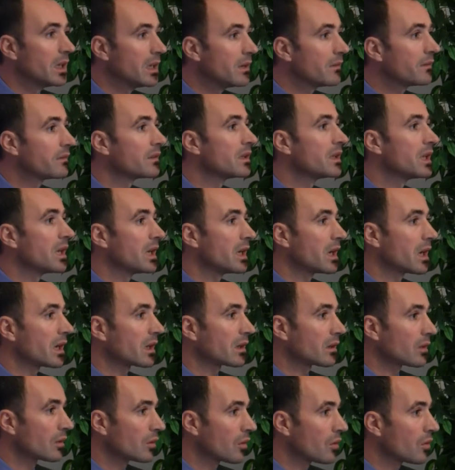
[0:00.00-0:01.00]
if they
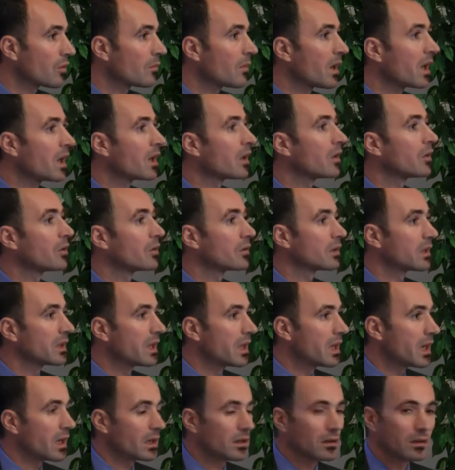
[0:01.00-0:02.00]
are Roma or
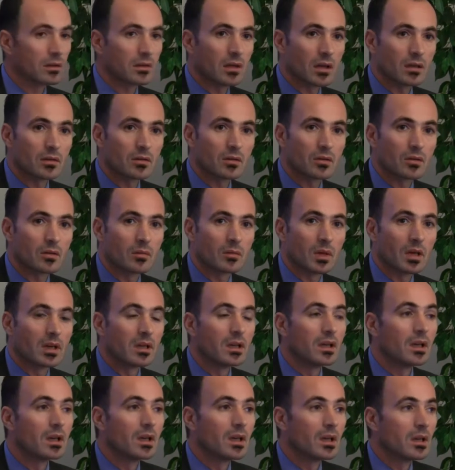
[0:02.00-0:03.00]
they are not Roma.
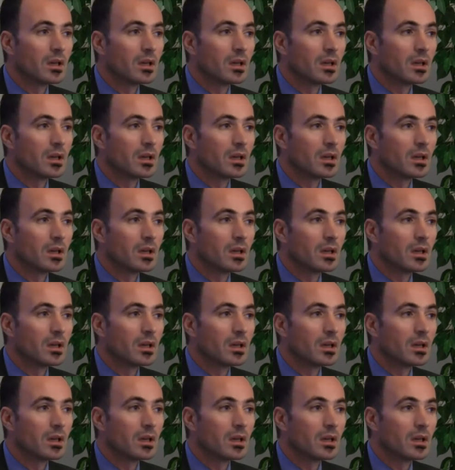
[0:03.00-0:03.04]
